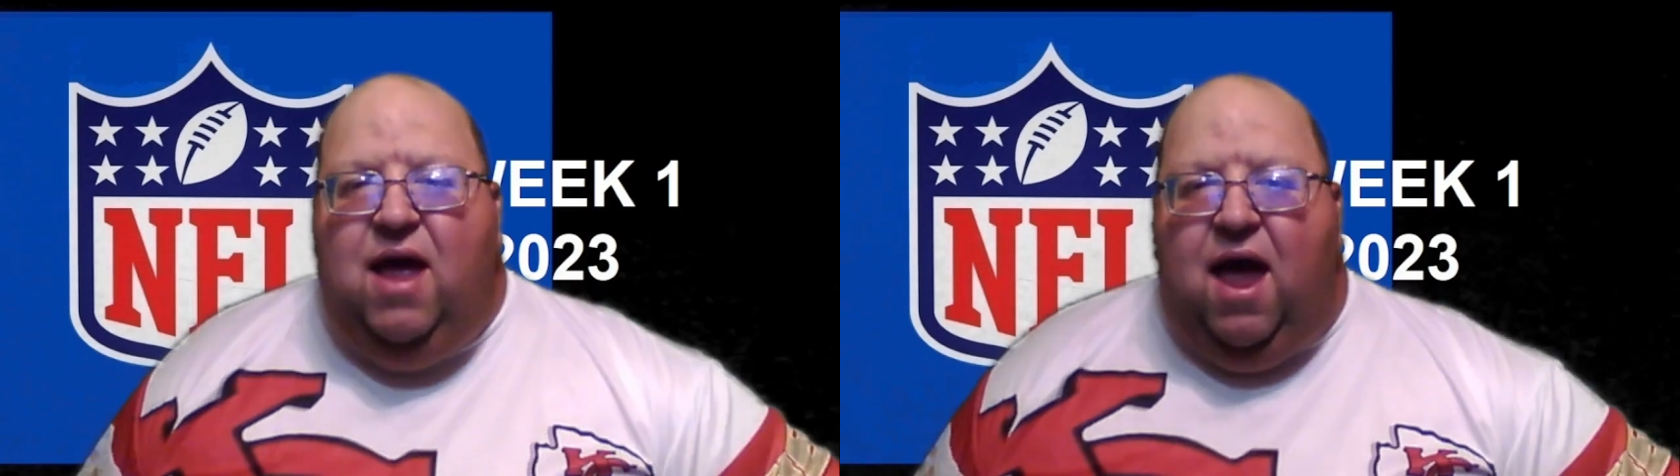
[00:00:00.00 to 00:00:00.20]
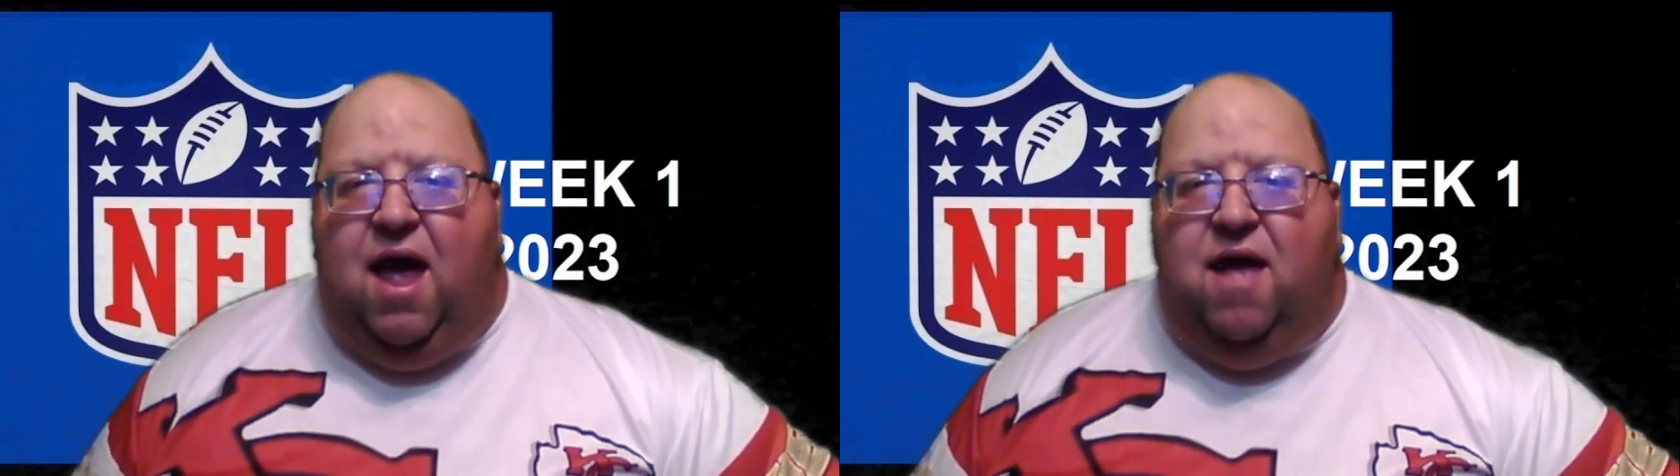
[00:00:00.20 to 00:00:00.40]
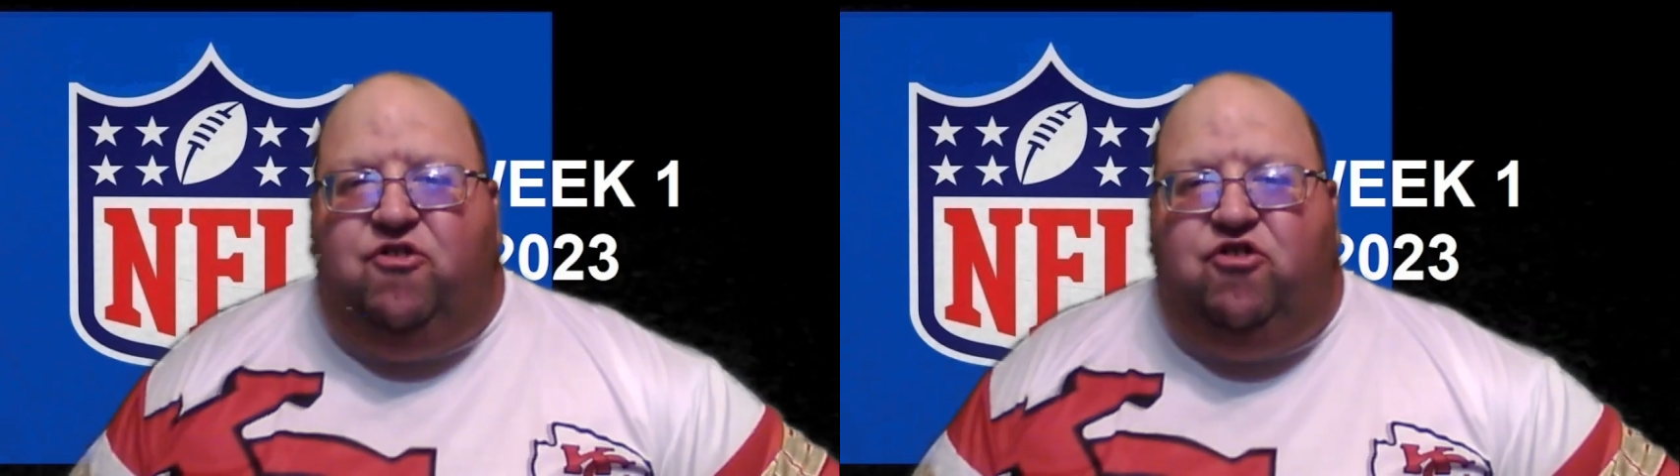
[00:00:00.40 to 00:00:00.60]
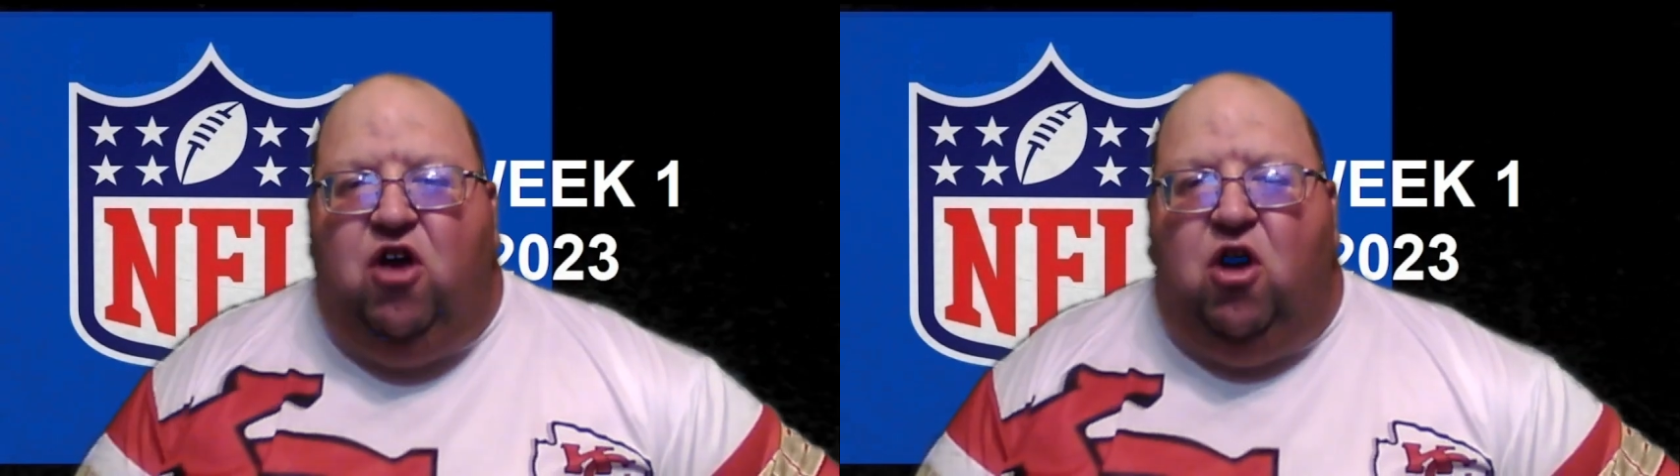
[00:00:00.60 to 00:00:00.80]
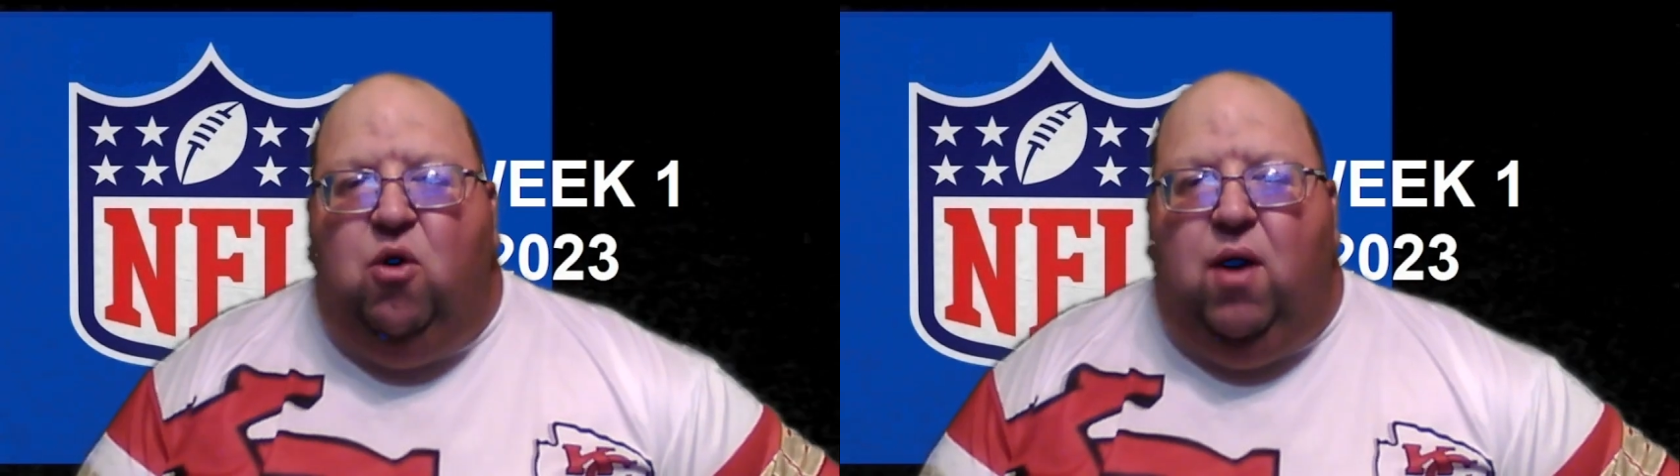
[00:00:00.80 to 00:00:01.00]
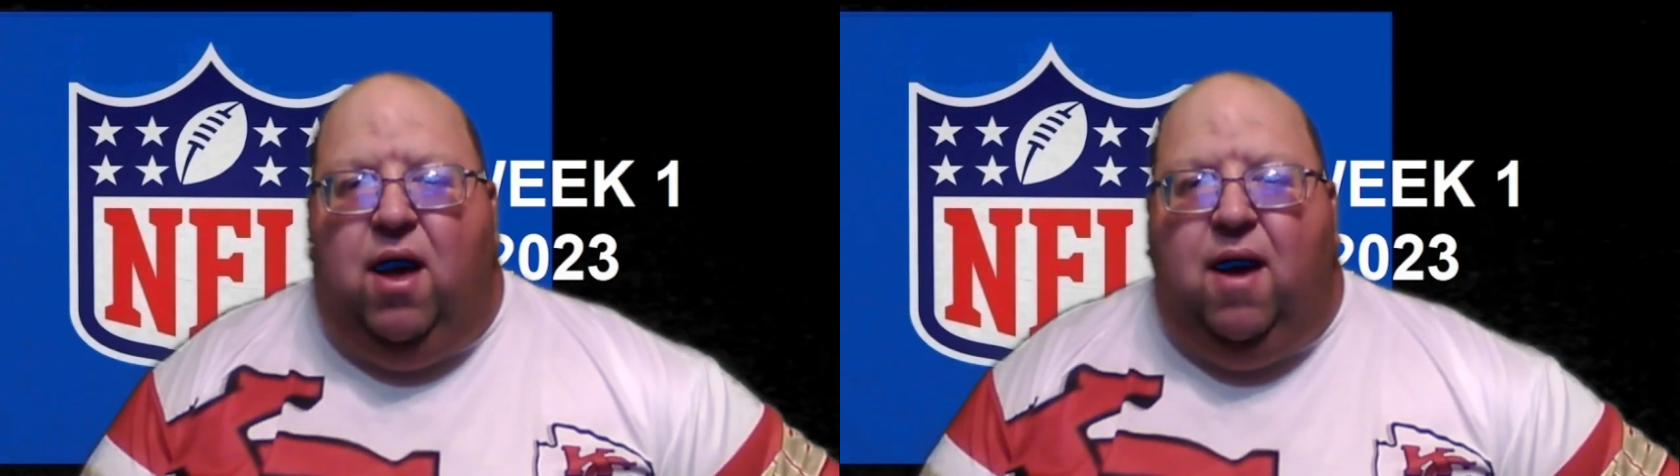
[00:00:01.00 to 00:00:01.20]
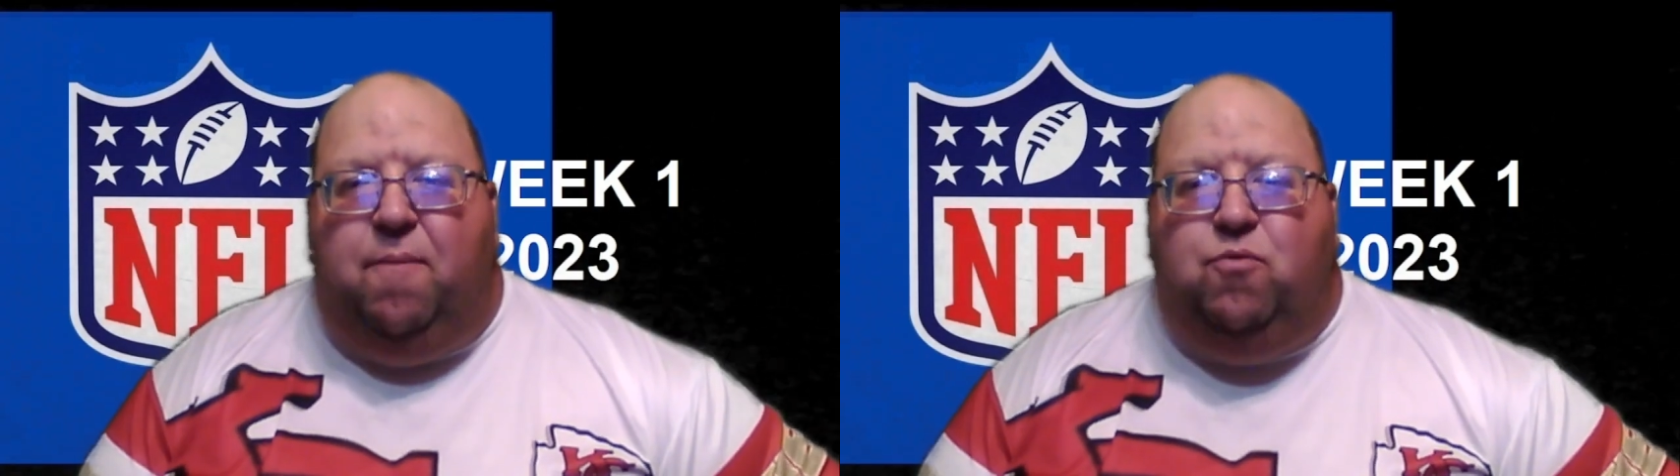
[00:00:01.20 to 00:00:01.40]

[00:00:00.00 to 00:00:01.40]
And so,